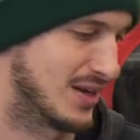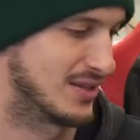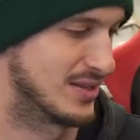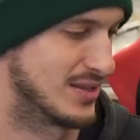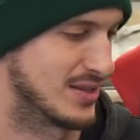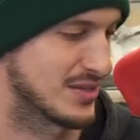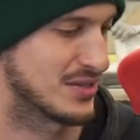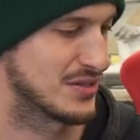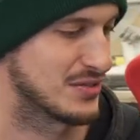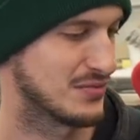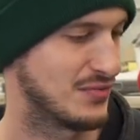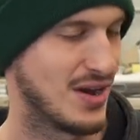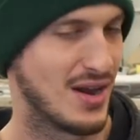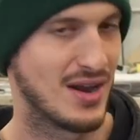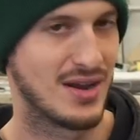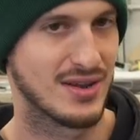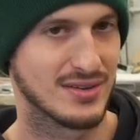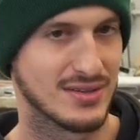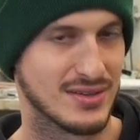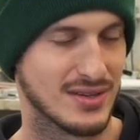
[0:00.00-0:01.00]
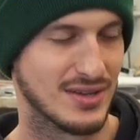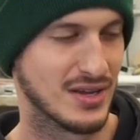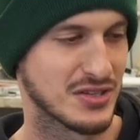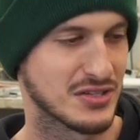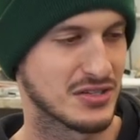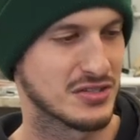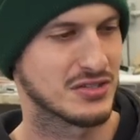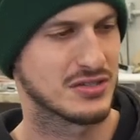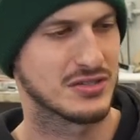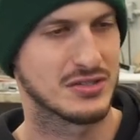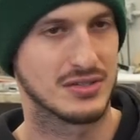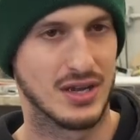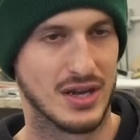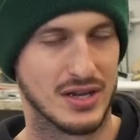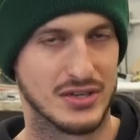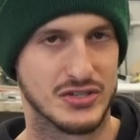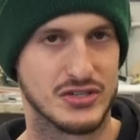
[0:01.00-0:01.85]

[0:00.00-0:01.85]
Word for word: related. This is fine. To... A,